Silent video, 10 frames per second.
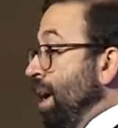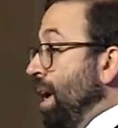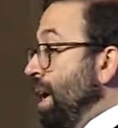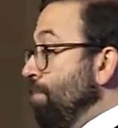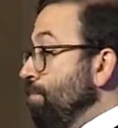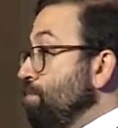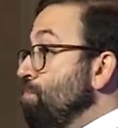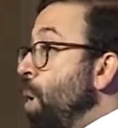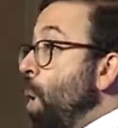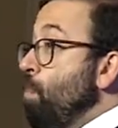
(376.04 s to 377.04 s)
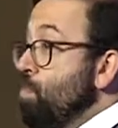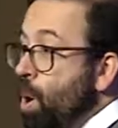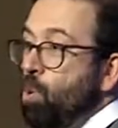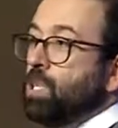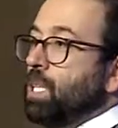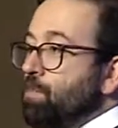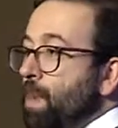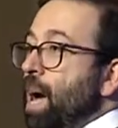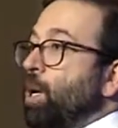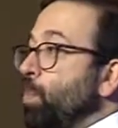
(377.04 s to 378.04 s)
um, most
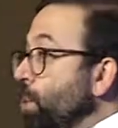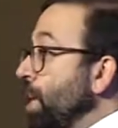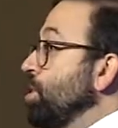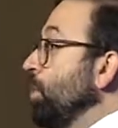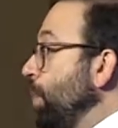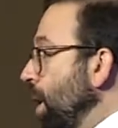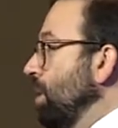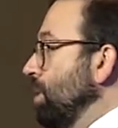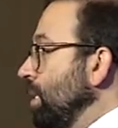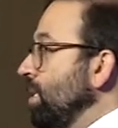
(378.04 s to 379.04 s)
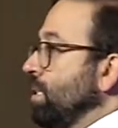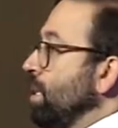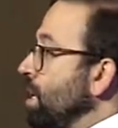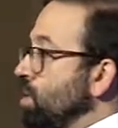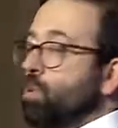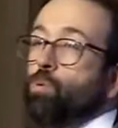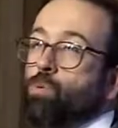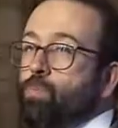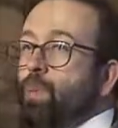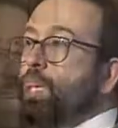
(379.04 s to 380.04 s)
macroprudential policies, and as you
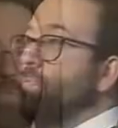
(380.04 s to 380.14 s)
many